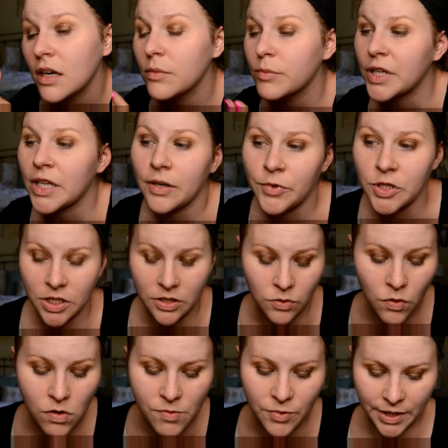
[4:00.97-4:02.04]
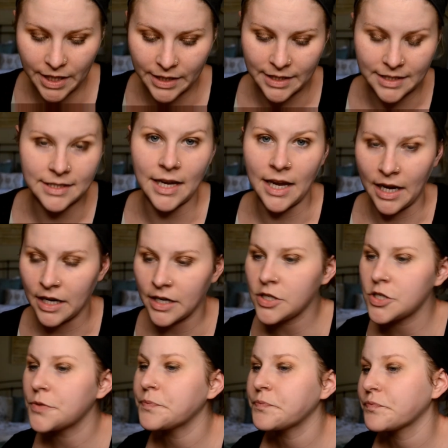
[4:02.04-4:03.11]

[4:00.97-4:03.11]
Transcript: but which is normal at this age.